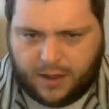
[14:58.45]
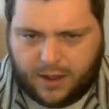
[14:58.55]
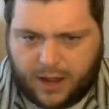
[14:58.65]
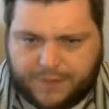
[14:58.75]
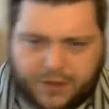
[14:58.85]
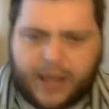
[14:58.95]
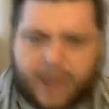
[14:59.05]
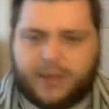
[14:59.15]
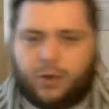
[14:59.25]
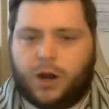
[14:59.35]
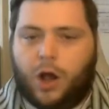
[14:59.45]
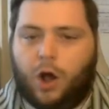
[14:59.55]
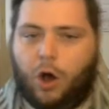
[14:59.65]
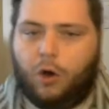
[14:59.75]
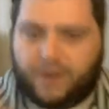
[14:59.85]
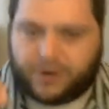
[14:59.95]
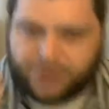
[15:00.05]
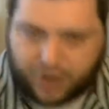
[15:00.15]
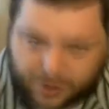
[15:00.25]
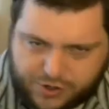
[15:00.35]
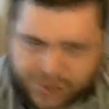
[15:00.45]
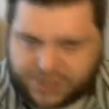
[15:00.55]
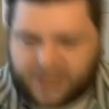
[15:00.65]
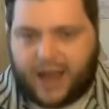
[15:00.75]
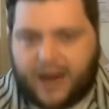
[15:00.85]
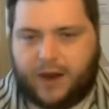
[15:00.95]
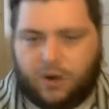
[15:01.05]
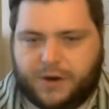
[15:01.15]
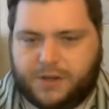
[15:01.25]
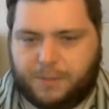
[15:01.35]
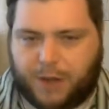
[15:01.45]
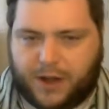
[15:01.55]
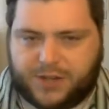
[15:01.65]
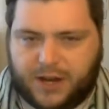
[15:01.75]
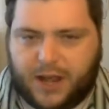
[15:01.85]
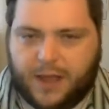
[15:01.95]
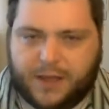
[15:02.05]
And if the landlord overcharges the tenant on a deposit, the